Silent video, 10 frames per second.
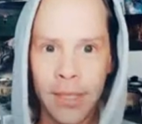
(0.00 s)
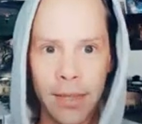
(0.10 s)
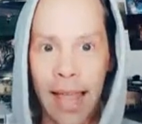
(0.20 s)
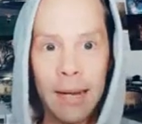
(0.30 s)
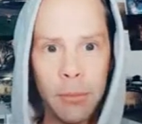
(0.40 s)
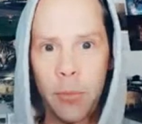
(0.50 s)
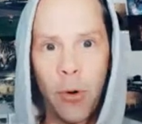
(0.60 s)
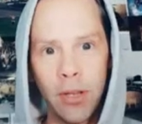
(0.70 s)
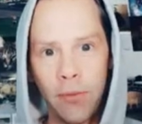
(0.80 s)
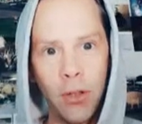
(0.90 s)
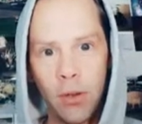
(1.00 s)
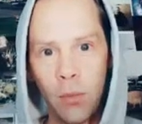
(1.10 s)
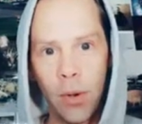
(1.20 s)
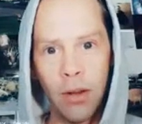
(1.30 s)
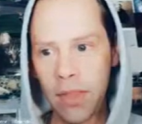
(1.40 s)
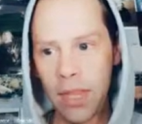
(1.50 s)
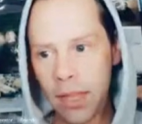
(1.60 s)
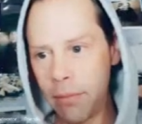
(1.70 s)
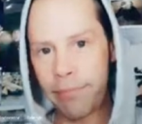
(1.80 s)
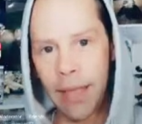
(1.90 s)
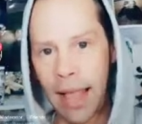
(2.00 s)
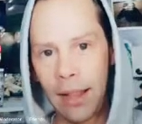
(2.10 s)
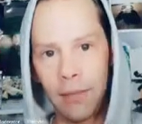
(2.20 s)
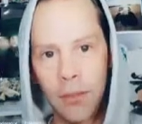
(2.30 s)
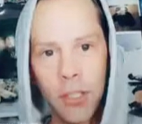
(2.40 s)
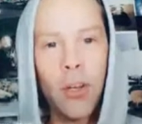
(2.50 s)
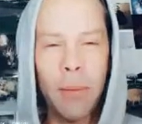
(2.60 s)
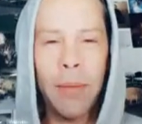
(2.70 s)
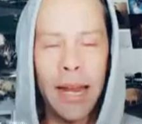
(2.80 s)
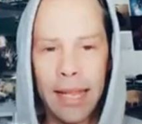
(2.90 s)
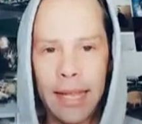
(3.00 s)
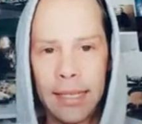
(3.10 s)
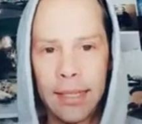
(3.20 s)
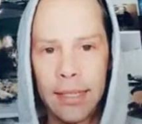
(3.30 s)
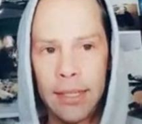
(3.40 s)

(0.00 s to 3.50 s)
the animals' point of view, we're the elves. You know what I'm getting at?